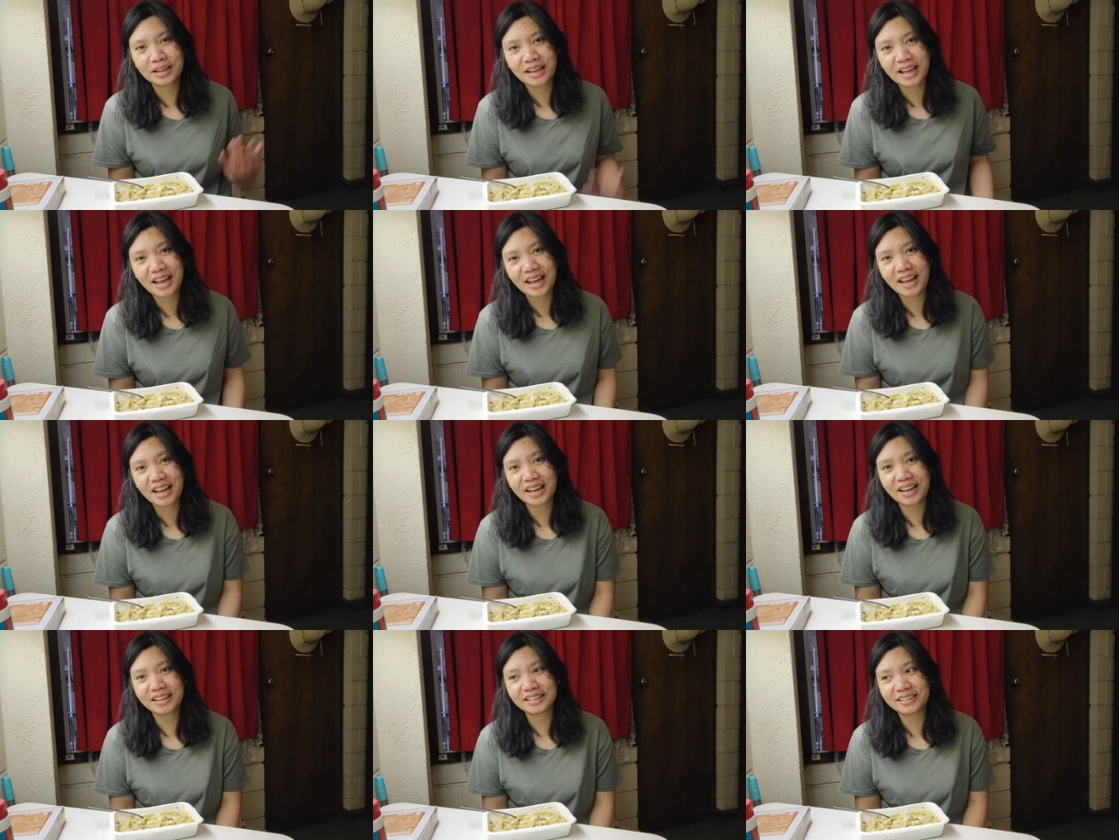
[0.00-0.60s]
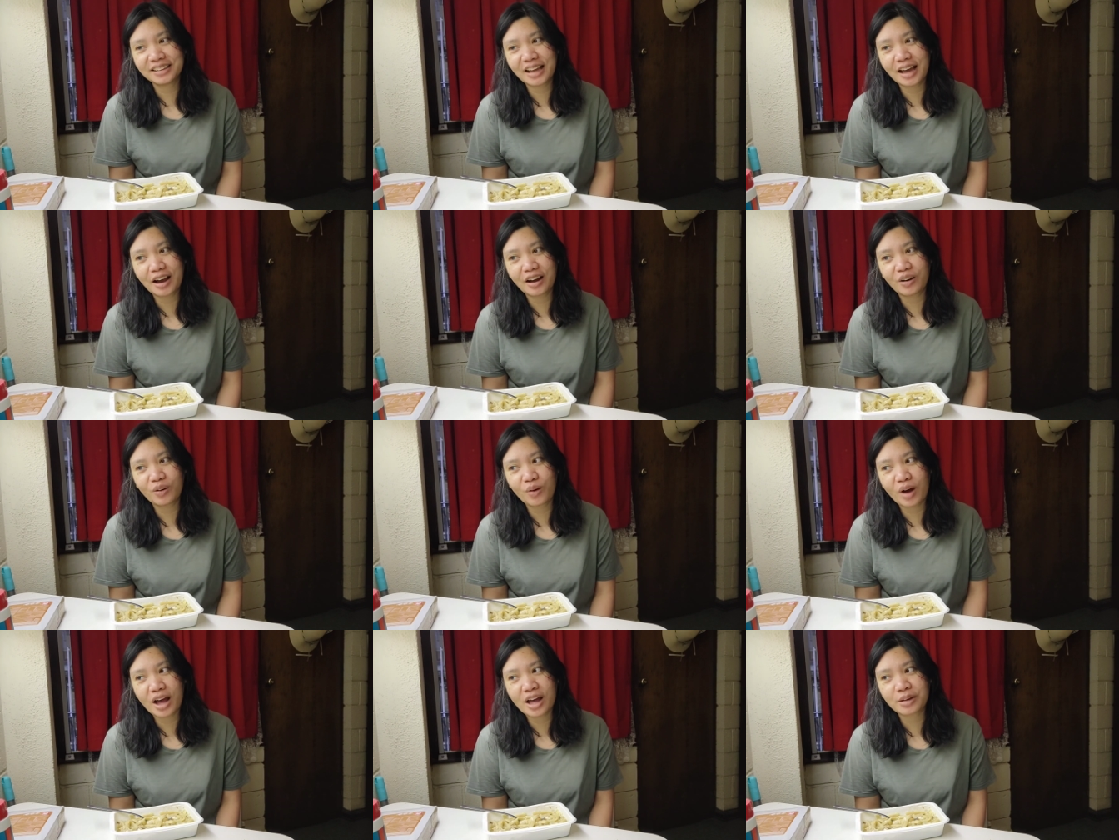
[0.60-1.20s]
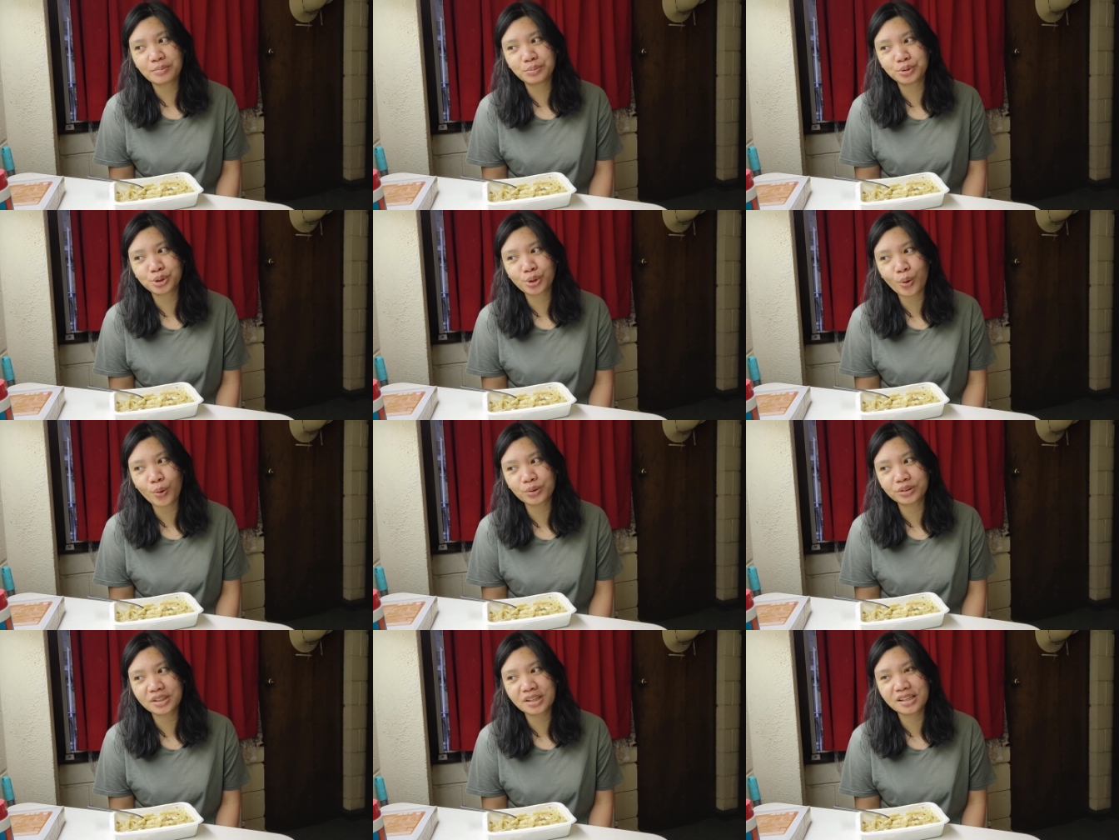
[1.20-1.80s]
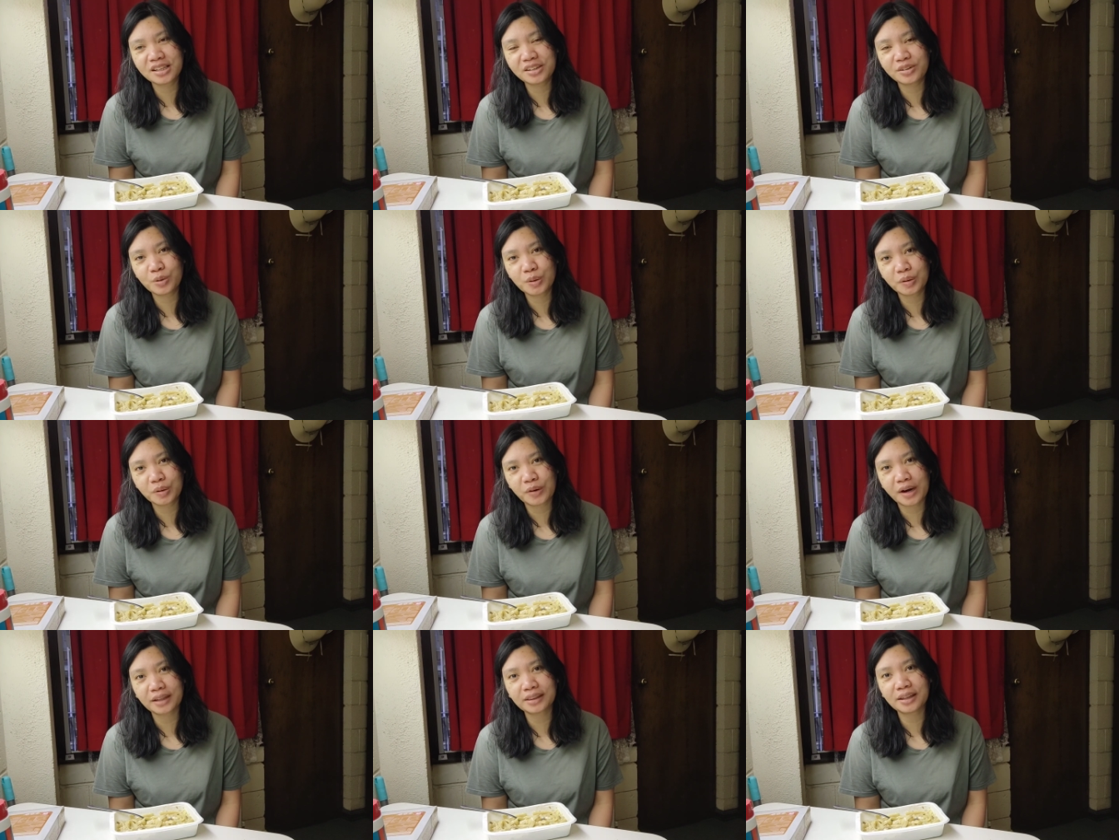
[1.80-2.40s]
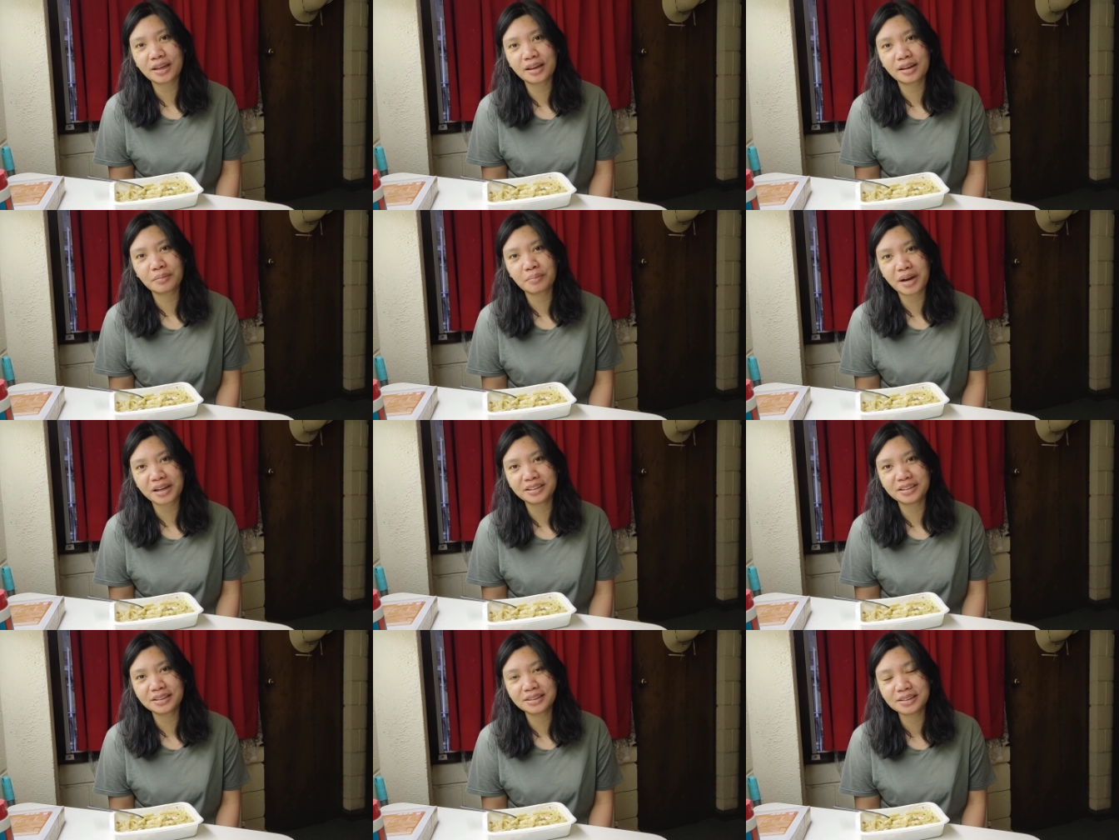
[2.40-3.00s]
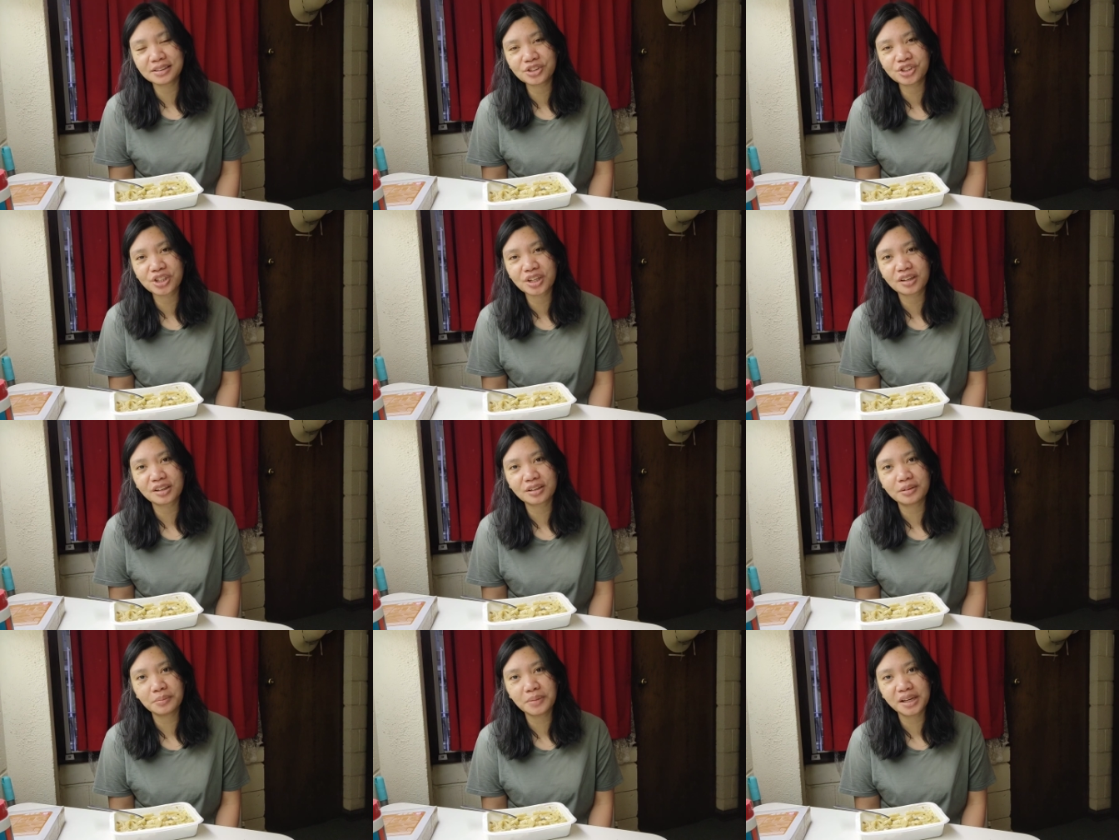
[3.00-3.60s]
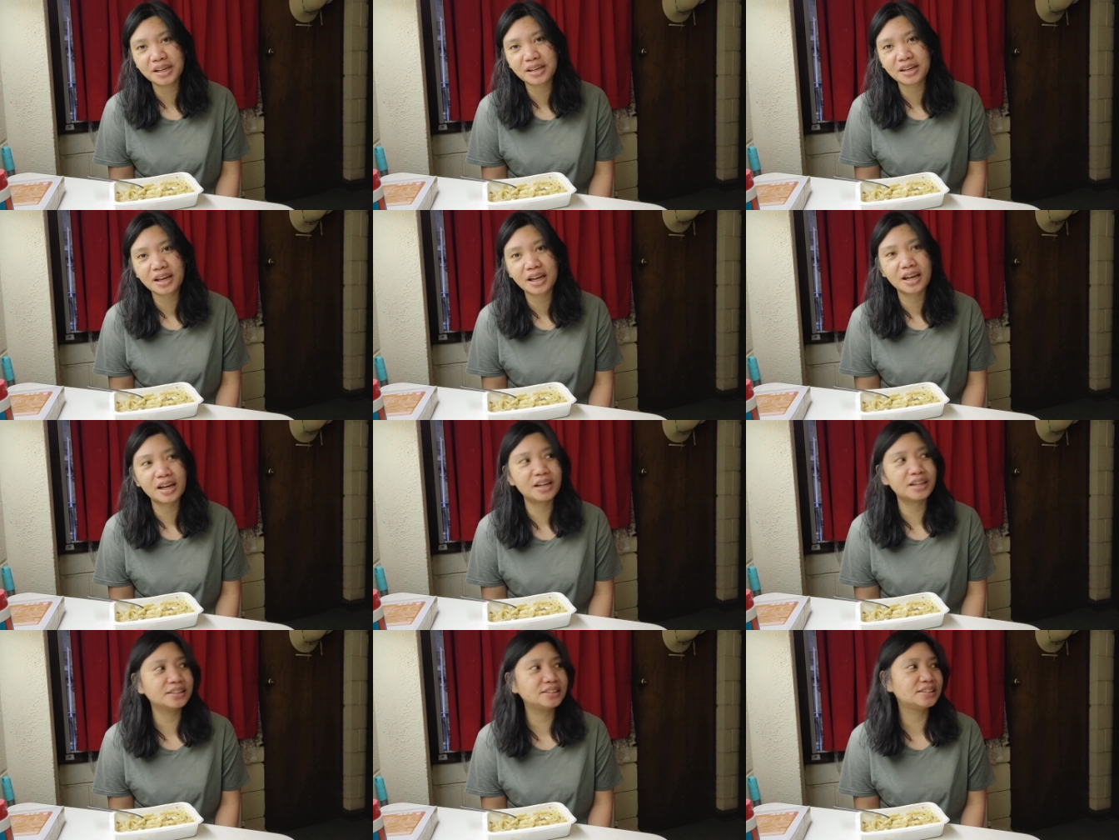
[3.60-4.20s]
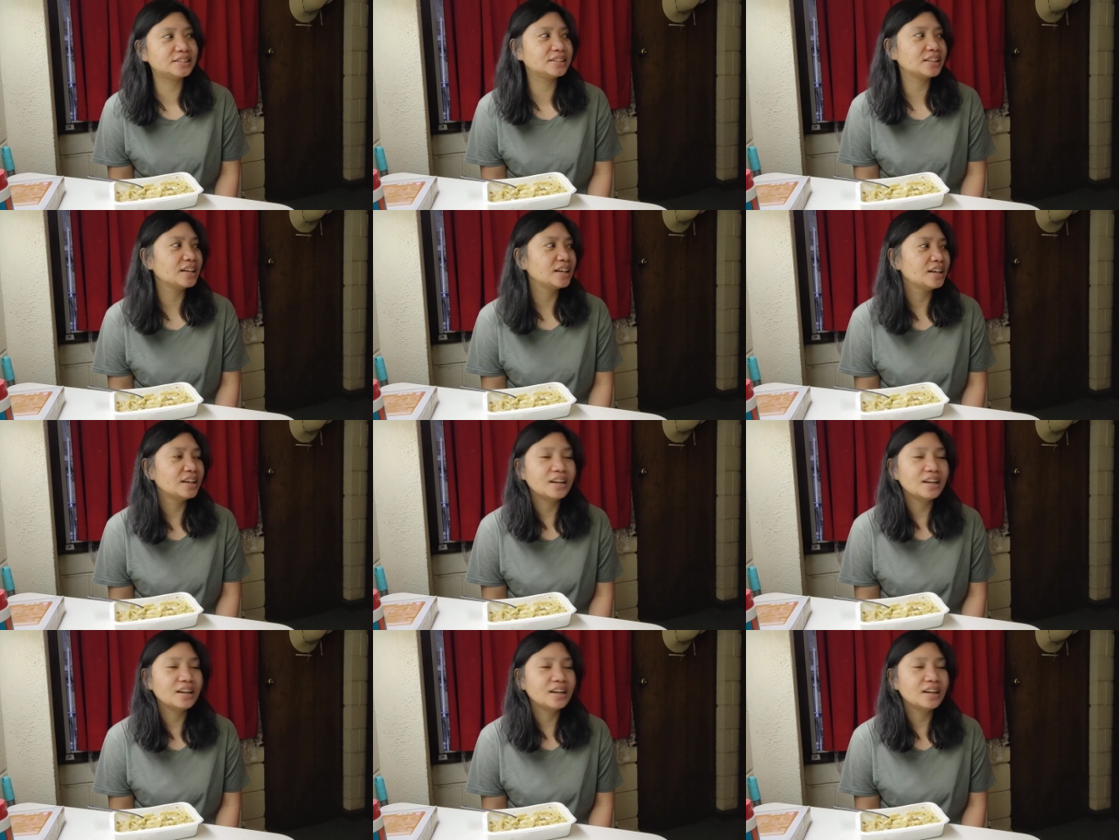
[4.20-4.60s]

and now I'm totally regretting my decision because